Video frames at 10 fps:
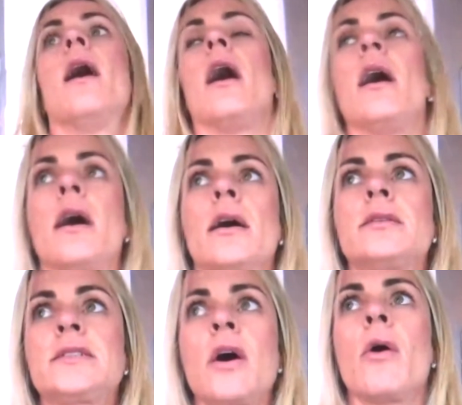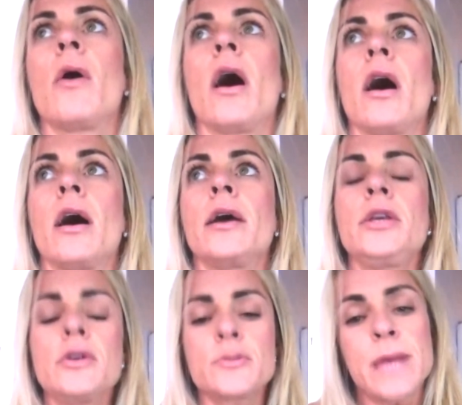
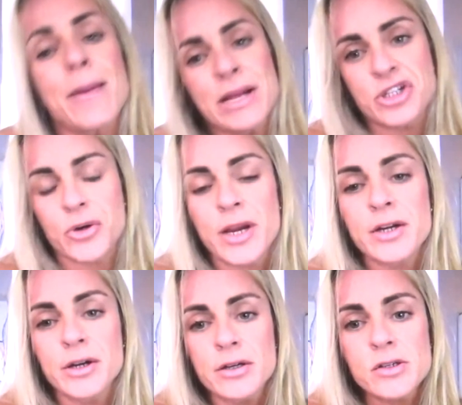I'm a trainer,